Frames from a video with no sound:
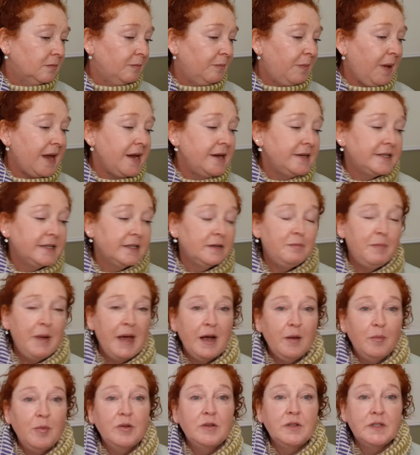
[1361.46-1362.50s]
Painted
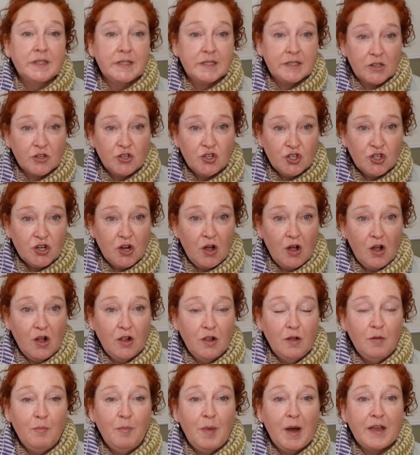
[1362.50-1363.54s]
Pebbles
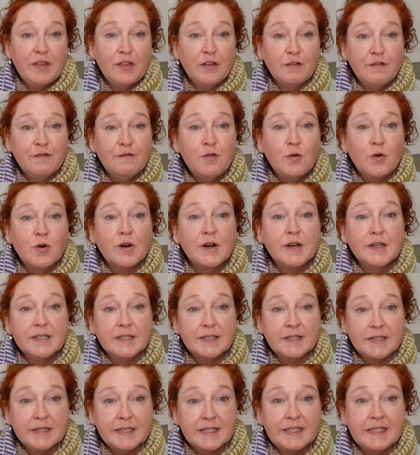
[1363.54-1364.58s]
Shawl by the
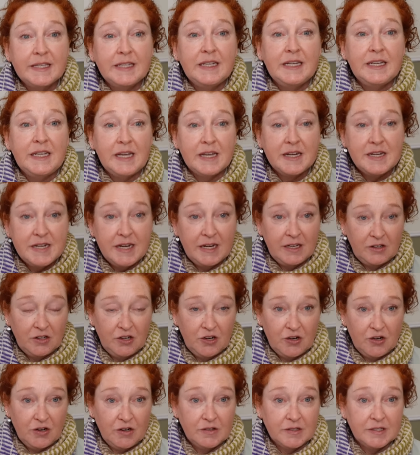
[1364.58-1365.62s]
Forest City Knit
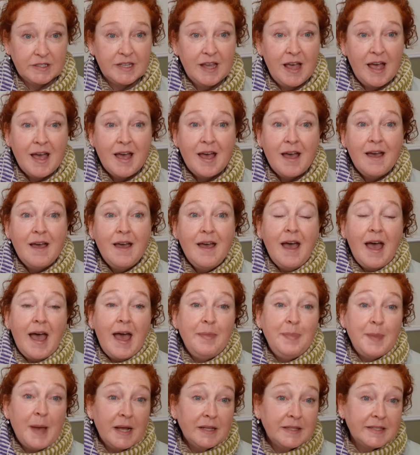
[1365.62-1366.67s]
Girls.
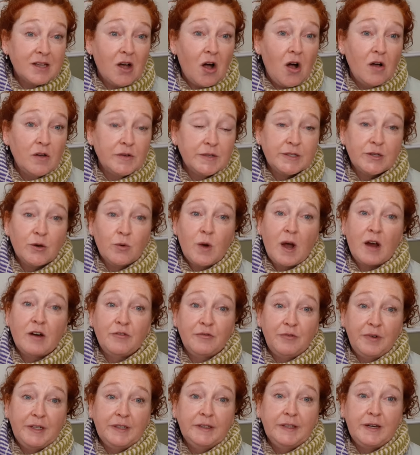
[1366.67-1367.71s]
And that's also a
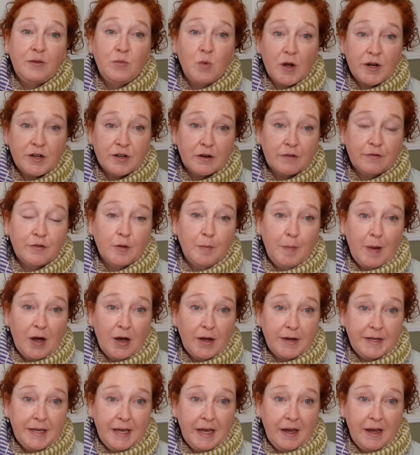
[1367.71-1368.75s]
really wonderful
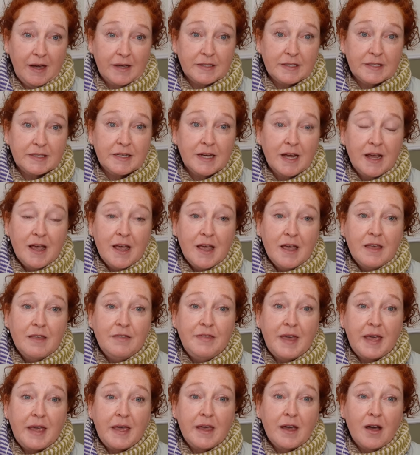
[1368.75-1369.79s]
podcast.
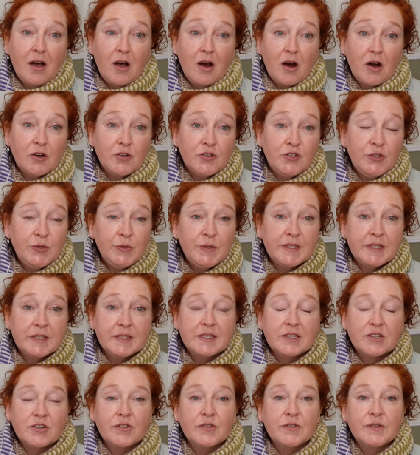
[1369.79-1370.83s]
They are two
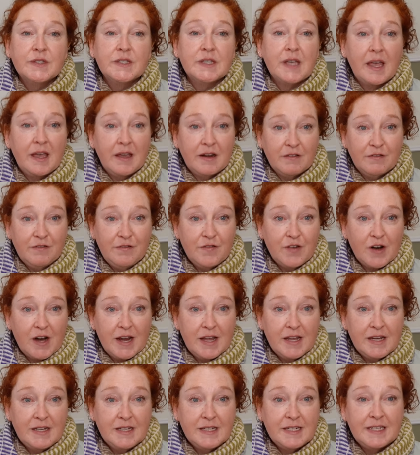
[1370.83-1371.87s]
sisters and a
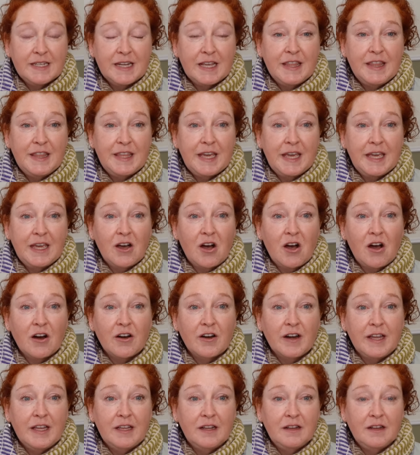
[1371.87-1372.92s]
friend. They are
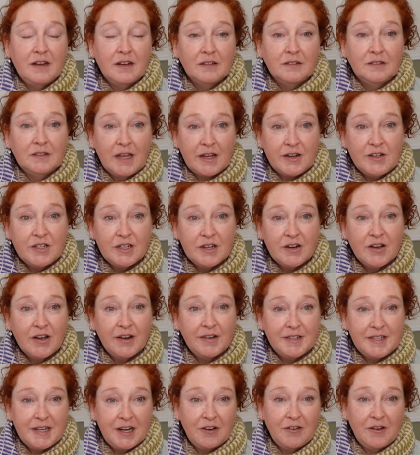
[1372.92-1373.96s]
in London,
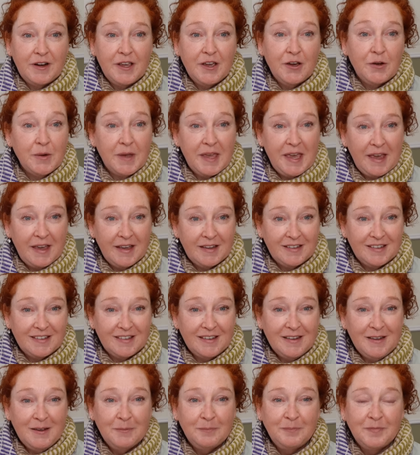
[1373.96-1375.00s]
Ontario,
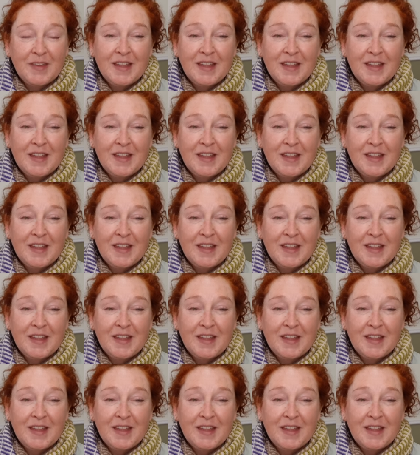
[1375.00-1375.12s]
Canada.